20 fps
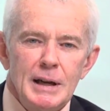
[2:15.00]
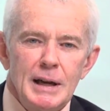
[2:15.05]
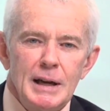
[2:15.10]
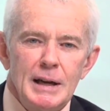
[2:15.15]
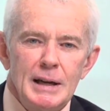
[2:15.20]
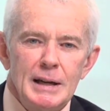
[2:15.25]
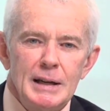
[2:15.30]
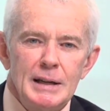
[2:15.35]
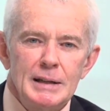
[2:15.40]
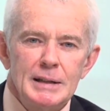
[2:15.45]

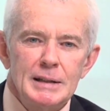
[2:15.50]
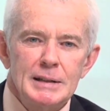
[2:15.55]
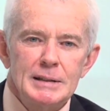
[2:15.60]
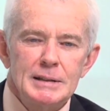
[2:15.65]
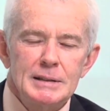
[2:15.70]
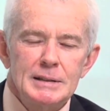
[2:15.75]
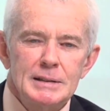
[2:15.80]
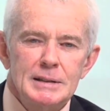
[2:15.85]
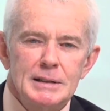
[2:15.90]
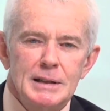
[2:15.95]

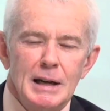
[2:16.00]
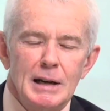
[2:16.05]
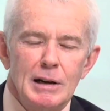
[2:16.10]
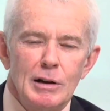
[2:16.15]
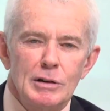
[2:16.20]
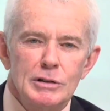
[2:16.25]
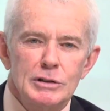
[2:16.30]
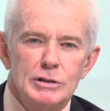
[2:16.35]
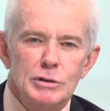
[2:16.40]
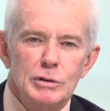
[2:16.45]
And to cut a
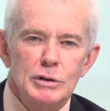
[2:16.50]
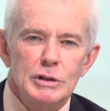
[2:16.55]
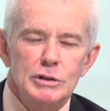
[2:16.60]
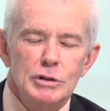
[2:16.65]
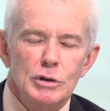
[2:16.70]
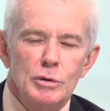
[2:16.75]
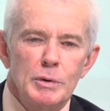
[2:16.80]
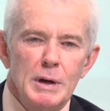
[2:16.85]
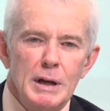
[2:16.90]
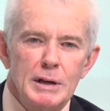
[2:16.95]
long story
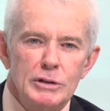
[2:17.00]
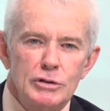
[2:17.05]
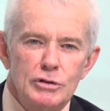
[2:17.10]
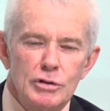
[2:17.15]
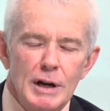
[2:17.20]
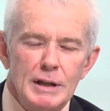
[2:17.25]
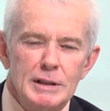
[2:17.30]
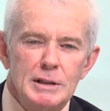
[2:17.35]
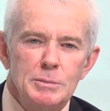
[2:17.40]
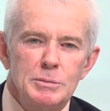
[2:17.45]
short, we had to
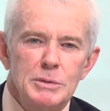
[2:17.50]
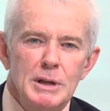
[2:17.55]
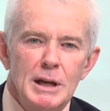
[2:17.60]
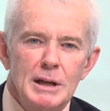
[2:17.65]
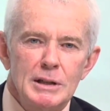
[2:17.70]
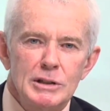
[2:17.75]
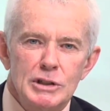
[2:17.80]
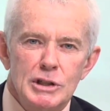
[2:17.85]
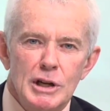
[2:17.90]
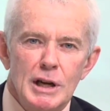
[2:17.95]
track them
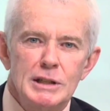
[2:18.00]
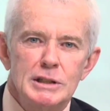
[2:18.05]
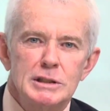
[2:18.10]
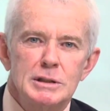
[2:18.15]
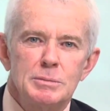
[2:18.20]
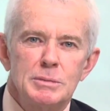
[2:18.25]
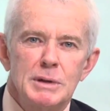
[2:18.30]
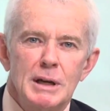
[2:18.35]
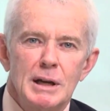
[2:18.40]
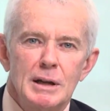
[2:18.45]
down, chase
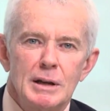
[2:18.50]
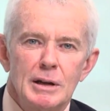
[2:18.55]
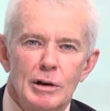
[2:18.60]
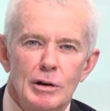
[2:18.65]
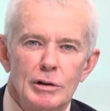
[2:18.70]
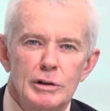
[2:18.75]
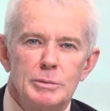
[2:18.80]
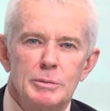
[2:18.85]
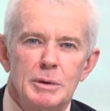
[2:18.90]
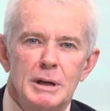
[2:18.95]
them down,
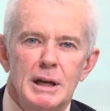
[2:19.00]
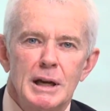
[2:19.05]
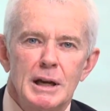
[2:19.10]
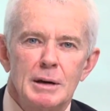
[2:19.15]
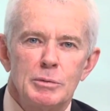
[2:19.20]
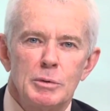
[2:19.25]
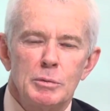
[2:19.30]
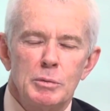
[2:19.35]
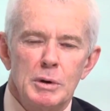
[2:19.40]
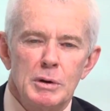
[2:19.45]
hold them
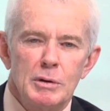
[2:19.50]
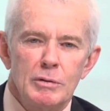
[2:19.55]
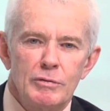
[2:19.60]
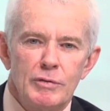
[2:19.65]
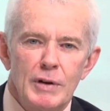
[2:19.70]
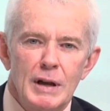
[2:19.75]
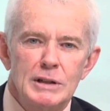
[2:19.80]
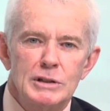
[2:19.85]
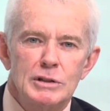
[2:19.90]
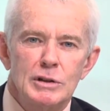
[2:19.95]
accountable. We
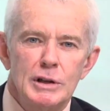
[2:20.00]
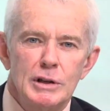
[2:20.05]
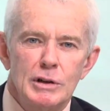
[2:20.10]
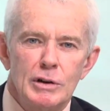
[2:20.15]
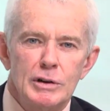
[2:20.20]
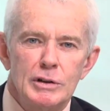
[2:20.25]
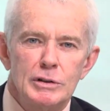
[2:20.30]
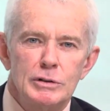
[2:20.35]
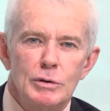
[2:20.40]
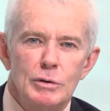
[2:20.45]
eventually
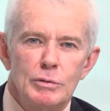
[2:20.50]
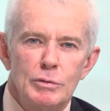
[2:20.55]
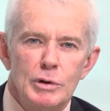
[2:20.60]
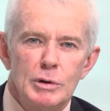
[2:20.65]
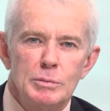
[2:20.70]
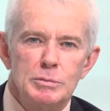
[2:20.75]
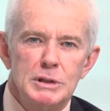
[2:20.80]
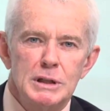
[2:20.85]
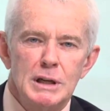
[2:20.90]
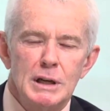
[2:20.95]
got into a
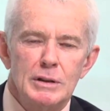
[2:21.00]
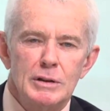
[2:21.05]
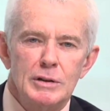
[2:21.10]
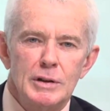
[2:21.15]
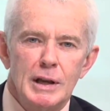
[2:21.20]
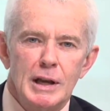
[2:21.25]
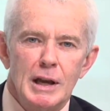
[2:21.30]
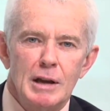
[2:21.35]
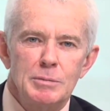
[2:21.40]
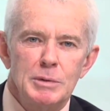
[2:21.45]
room together
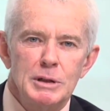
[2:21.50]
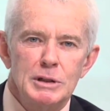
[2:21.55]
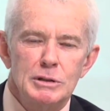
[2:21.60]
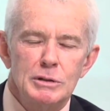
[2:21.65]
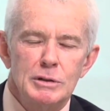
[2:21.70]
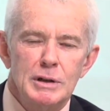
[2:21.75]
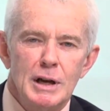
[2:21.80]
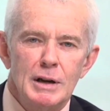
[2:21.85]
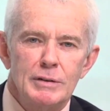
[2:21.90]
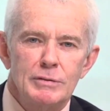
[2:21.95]
and they gave me a
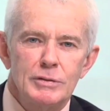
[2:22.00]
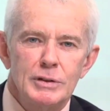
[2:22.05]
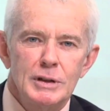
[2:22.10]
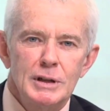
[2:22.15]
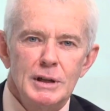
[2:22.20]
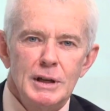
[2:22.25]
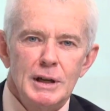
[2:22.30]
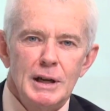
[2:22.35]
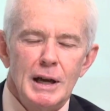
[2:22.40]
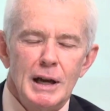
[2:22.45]

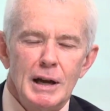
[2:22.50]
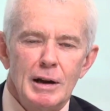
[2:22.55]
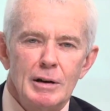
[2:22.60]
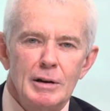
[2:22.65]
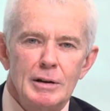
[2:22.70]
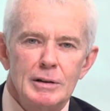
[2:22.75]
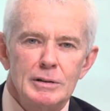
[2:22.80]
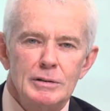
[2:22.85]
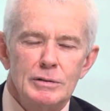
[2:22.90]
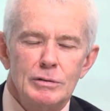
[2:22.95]

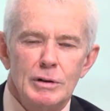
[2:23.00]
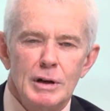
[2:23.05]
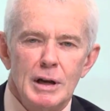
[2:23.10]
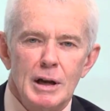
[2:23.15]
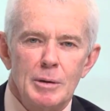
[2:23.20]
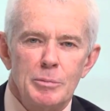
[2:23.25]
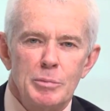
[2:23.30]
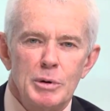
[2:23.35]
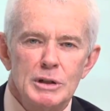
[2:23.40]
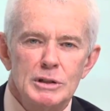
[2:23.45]
2.5-hour to
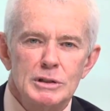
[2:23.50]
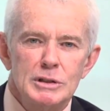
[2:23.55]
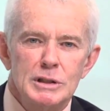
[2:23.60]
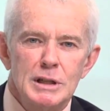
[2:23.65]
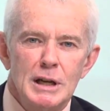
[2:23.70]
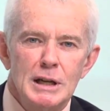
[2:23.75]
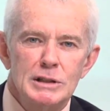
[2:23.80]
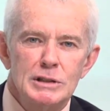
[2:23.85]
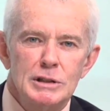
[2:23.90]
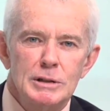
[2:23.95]
3-hour
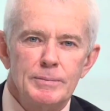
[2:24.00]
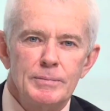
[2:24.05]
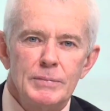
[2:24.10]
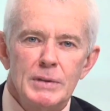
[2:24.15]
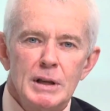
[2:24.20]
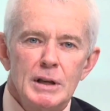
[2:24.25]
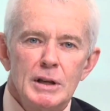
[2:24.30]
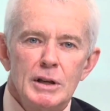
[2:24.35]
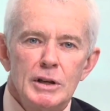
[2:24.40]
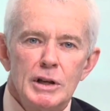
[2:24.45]
presentation.
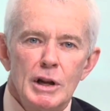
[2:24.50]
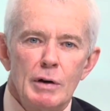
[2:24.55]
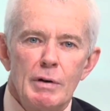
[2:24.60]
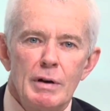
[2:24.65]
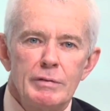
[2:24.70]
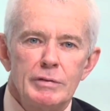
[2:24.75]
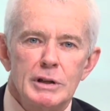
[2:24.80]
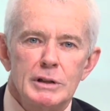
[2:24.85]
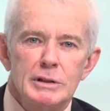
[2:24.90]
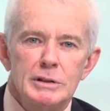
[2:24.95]
No
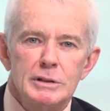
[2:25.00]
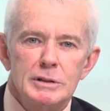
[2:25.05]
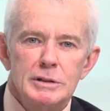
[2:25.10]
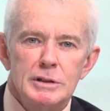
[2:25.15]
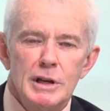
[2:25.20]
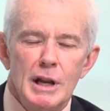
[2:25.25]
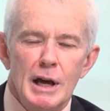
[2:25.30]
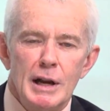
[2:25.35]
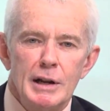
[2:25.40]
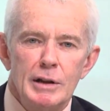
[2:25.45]
evidence,
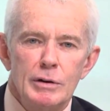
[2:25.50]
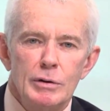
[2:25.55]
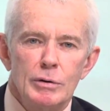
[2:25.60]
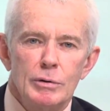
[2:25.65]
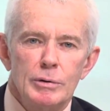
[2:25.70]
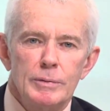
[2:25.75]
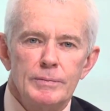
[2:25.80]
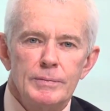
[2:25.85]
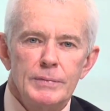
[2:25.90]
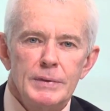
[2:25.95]
none at
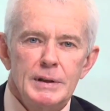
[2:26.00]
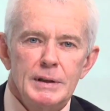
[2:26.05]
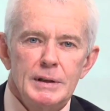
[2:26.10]
all.